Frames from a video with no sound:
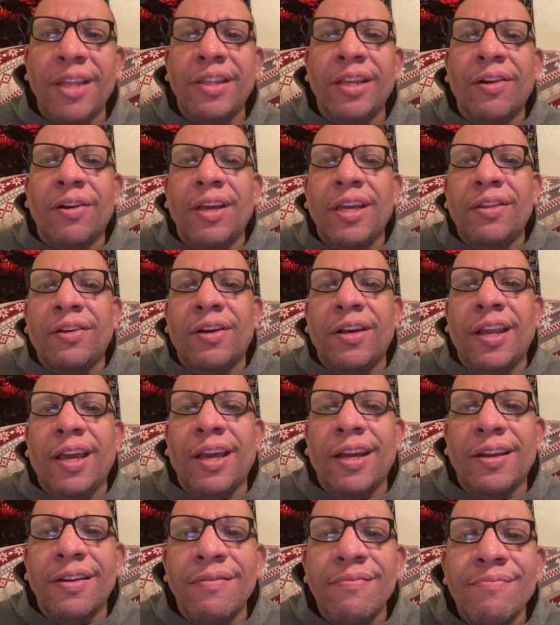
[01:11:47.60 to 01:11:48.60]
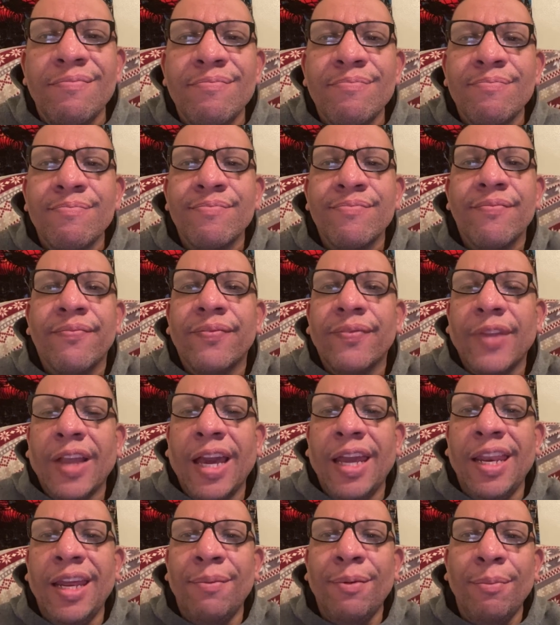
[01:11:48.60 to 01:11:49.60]
there either, Nick.
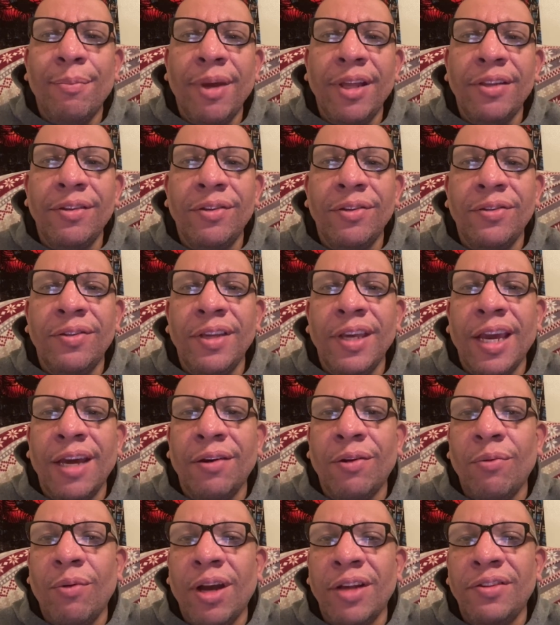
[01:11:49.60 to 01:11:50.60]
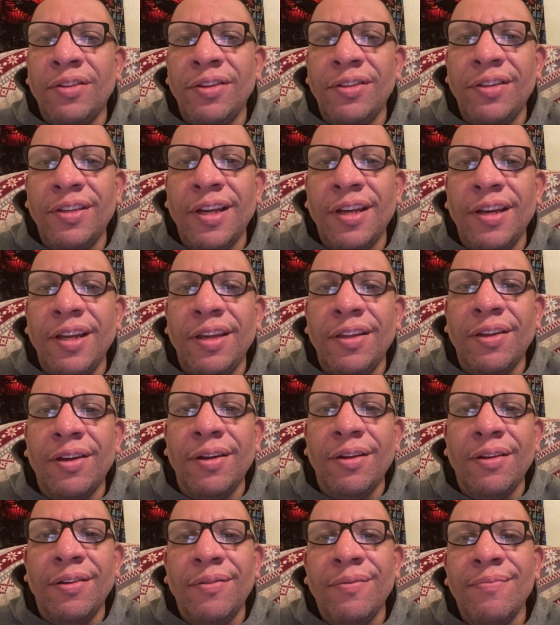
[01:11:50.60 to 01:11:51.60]
I never been to Seattle, Washington
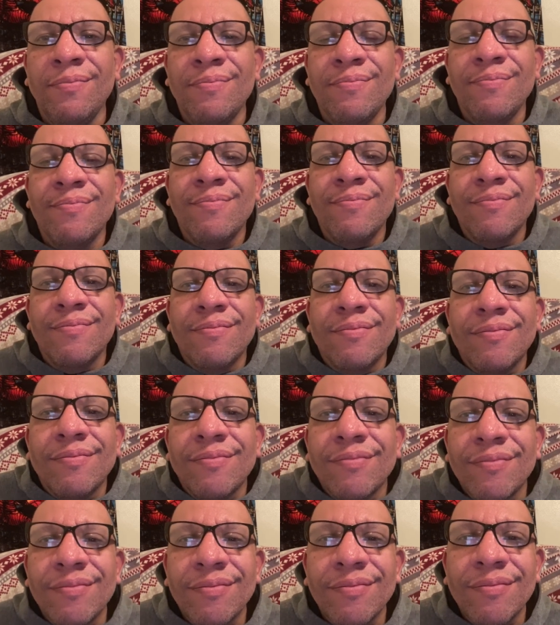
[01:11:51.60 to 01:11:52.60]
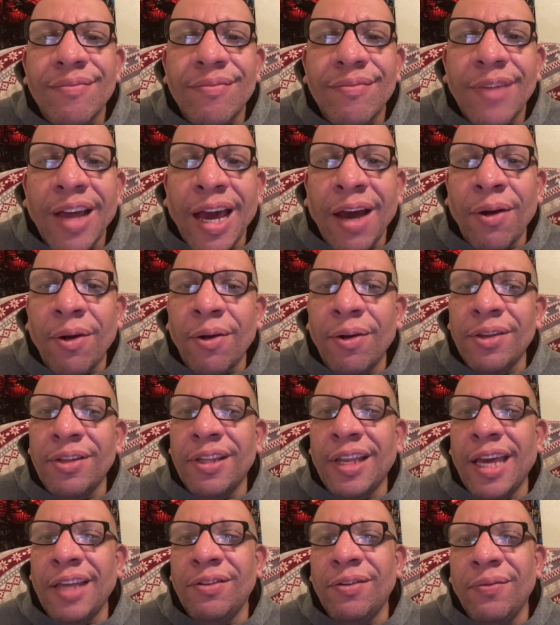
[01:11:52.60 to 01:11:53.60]
either. I always
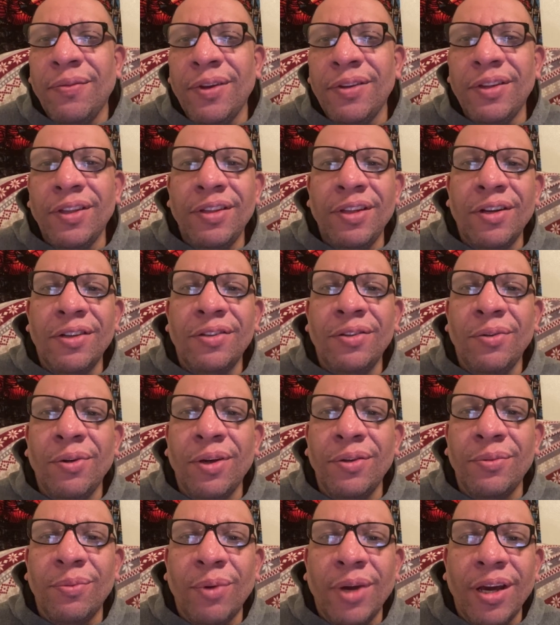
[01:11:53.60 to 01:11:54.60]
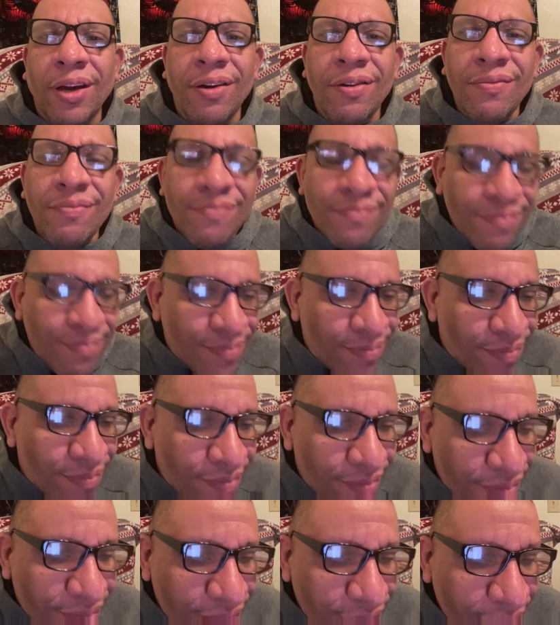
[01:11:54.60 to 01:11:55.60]
like to visit there too as well.
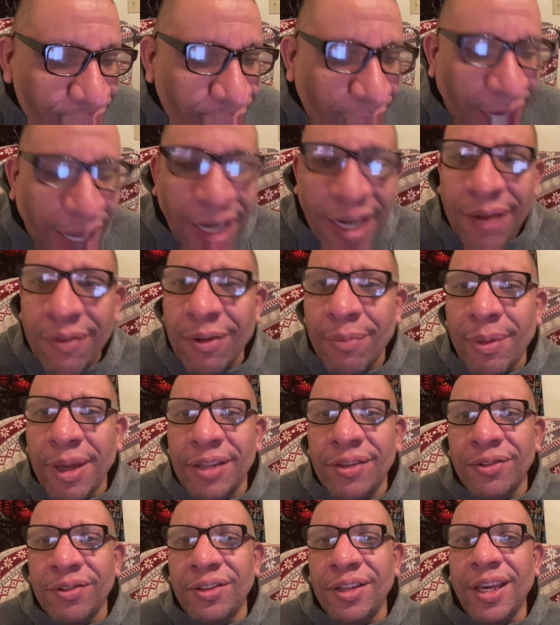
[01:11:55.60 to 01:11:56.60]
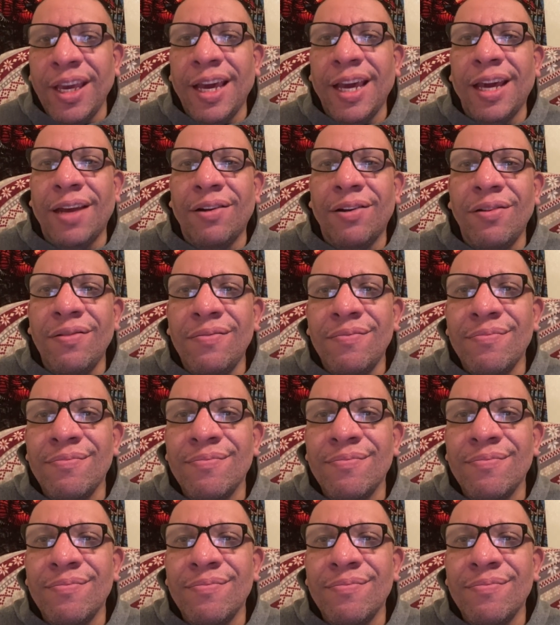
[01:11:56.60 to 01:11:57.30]
But I never been to Seattle.